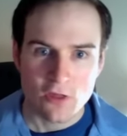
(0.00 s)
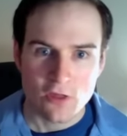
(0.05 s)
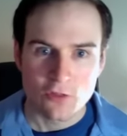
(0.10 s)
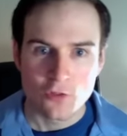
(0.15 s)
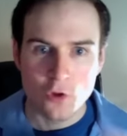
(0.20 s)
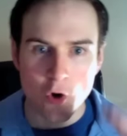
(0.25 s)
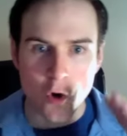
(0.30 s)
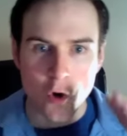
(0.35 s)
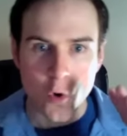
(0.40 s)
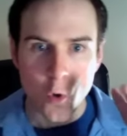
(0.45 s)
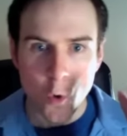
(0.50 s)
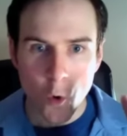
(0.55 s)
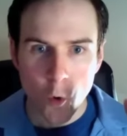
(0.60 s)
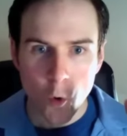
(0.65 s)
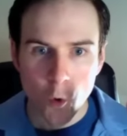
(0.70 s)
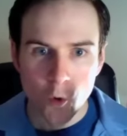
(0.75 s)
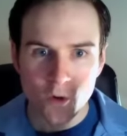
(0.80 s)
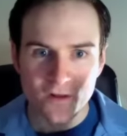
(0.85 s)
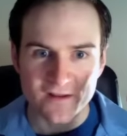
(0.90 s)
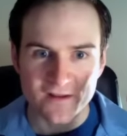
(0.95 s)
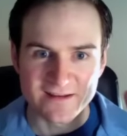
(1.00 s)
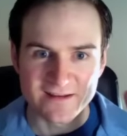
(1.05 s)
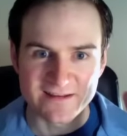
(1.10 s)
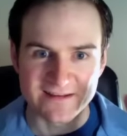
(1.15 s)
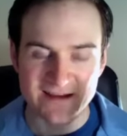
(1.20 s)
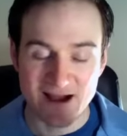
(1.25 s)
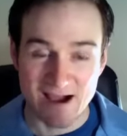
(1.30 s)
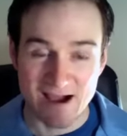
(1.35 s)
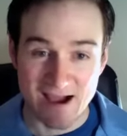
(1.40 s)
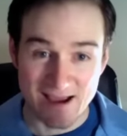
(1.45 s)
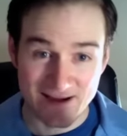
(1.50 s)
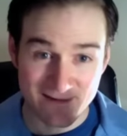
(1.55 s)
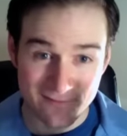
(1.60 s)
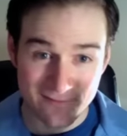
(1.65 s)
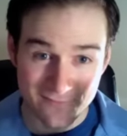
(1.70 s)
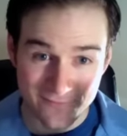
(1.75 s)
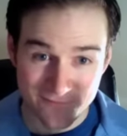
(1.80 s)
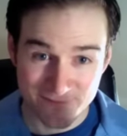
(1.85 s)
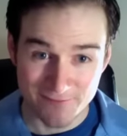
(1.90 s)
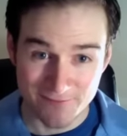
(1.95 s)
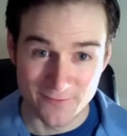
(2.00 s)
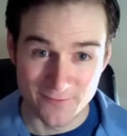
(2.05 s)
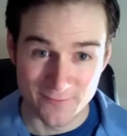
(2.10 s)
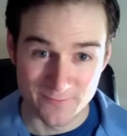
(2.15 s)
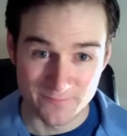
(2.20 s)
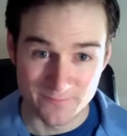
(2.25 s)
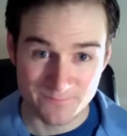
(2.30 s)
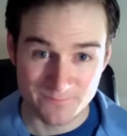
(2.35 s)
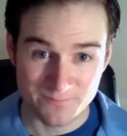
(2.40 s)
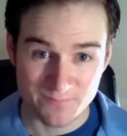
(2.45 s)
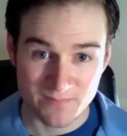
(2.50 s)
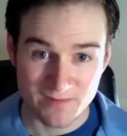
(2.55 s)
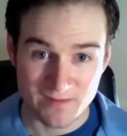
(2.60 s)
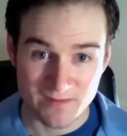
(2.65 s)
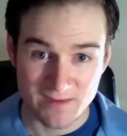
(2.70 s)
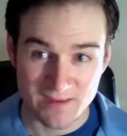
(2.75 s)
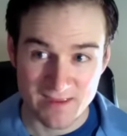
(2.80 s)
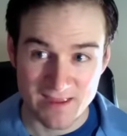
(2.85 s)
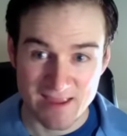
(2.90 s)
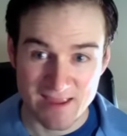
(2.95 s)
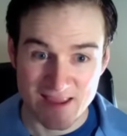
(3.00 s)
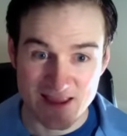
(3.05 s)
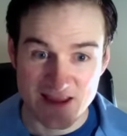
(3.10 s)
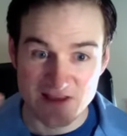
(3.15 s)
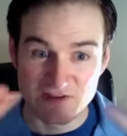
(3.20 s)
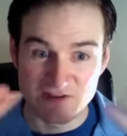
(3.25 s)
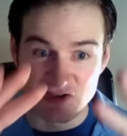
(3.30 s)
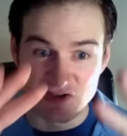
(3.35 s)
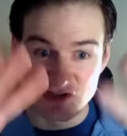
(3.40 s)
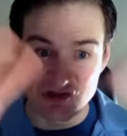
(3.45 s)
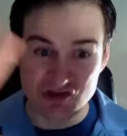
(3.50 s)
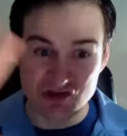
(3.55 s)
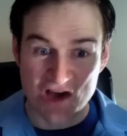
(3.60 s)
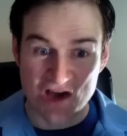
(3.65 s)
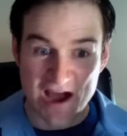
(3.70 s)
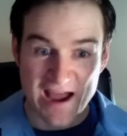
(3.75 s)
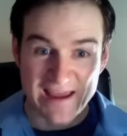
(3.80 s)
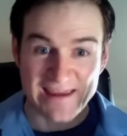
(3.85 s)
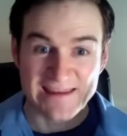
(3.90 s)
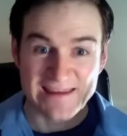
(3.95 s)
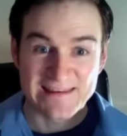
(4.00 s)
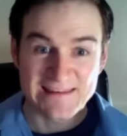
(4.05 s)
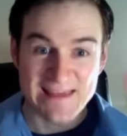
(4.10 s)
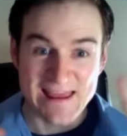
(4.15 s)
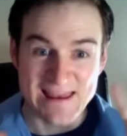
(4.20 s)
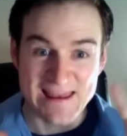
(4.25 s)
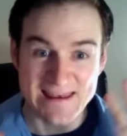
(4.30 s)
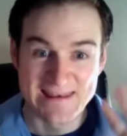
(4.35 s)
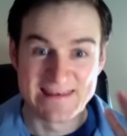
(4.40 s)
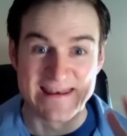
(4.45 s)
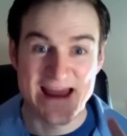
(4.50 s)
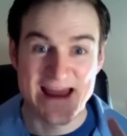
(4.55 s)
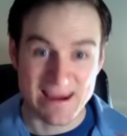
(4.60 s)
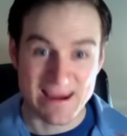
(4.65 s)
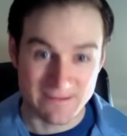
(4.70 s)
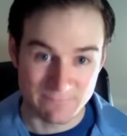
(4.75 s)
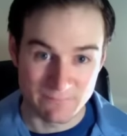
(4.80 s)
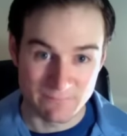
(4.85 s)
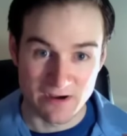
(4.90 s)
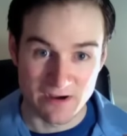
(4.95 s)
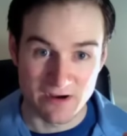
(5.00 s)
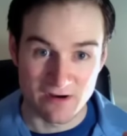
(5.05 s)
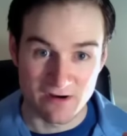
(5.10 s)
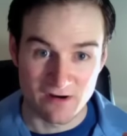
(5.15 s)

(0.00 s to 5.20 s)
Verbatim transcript: The whole entire film is a giant nightmare.